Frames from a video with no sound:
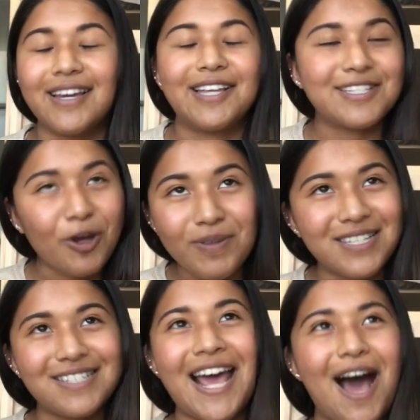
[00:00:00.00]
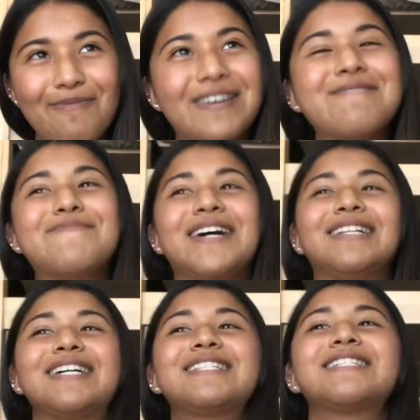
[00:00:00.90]
okay, let's hope this doesn't happen, but
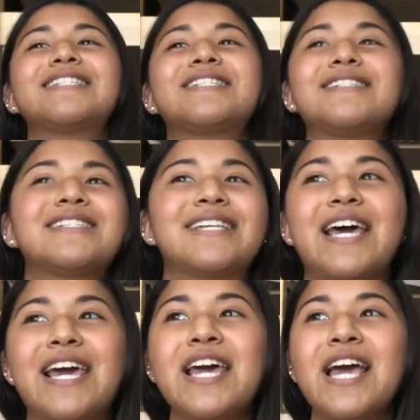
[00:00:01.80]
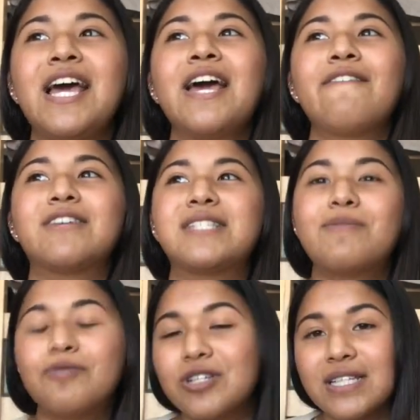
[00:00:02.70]
let's just say for
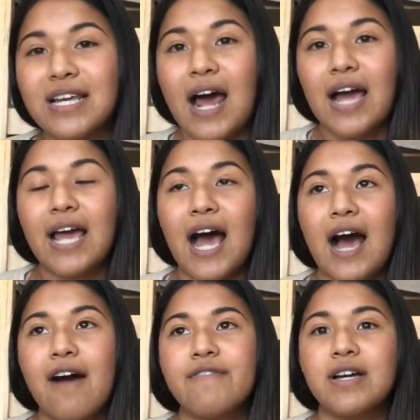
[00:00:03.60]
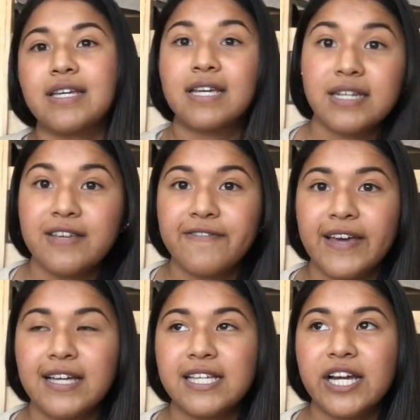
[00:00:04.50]
some reason I have kidney
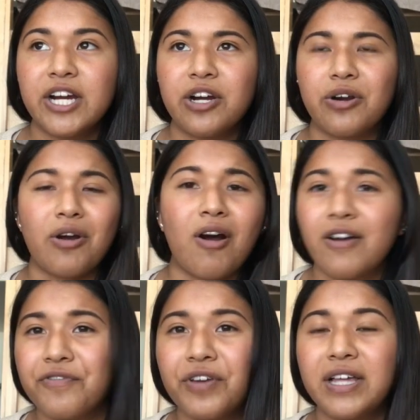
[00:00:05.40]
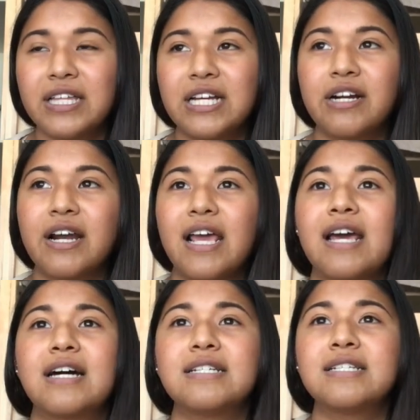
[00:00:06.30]
failure or heart failure,
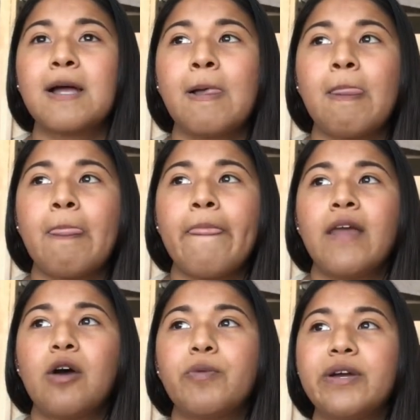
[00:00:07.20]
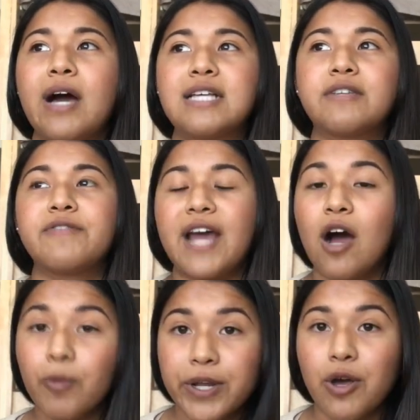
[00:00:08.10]
and as of
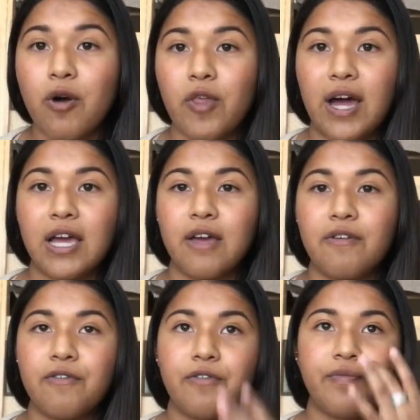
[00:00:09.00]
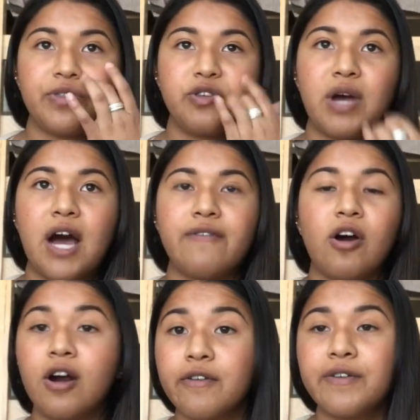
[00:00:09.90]
now, we know that if you have a
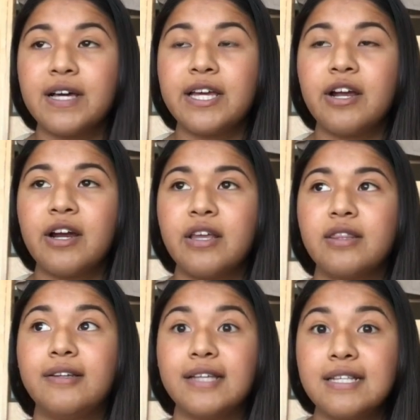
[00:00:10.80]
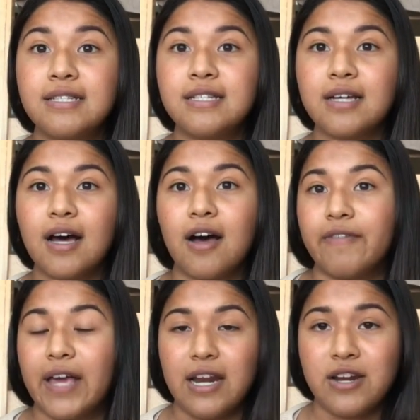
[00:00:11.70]
heart failure, the list
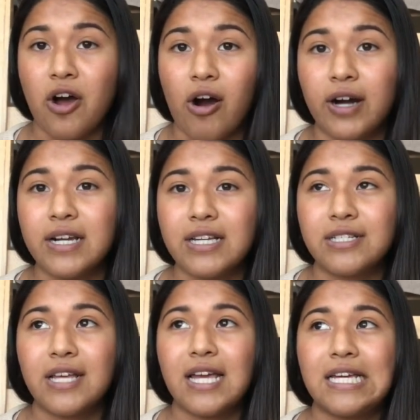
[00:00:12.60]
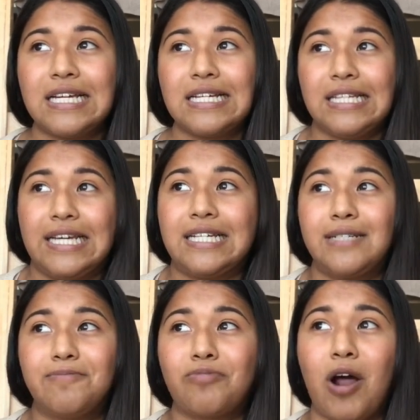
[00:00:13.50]
of getting a heart is like
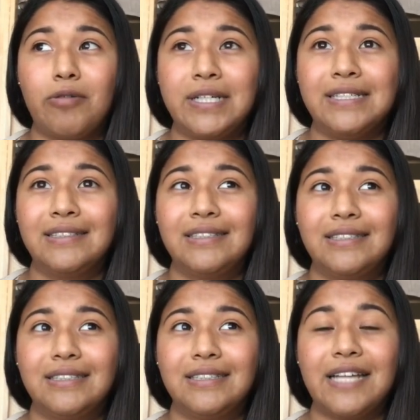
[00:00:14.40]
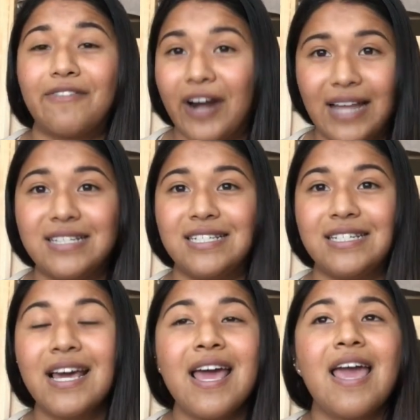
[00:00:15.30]
probably never
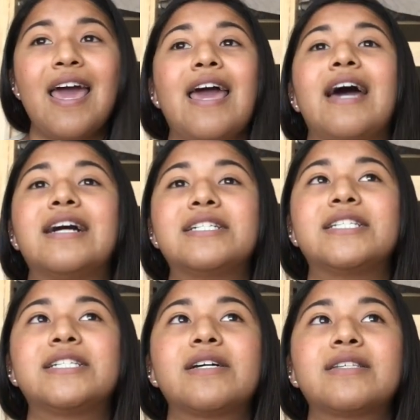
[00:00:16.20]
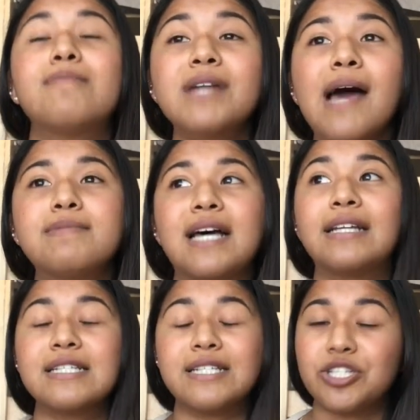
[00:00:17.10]
ending. And sometimes that
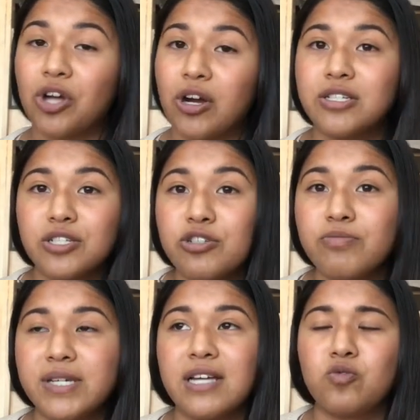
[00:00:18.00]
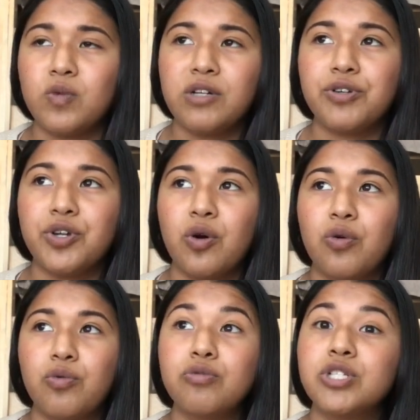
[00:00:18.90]
list is hard to do because we don't
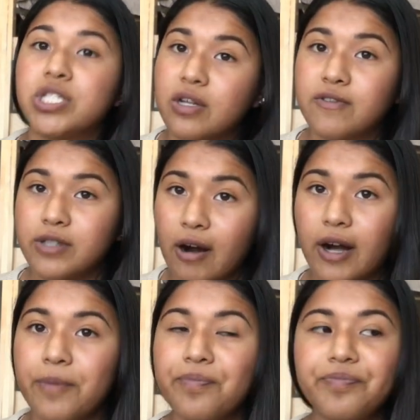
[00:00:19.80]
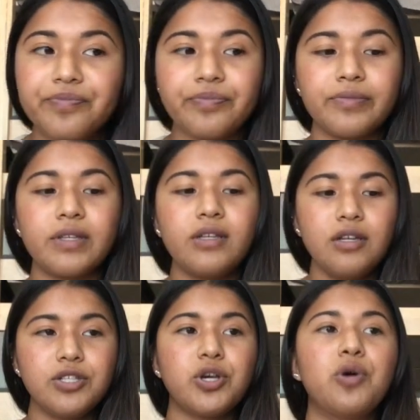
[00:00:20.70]
know who deserves the heart.
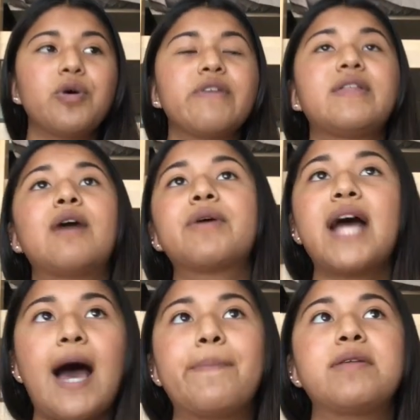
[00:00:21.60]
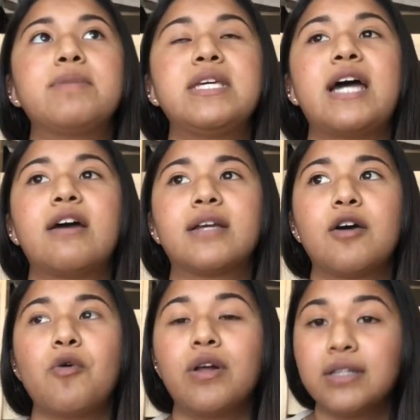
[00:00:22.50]
So if that were to happen to me, I'd
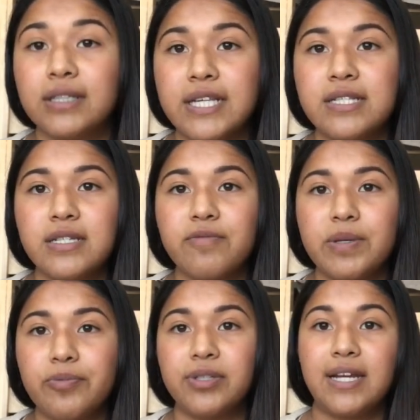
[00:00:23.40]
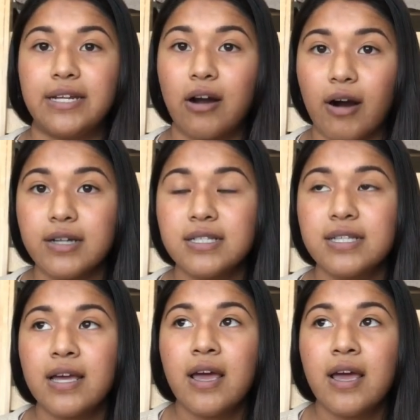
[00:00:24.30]
go on the list of people that need hearts,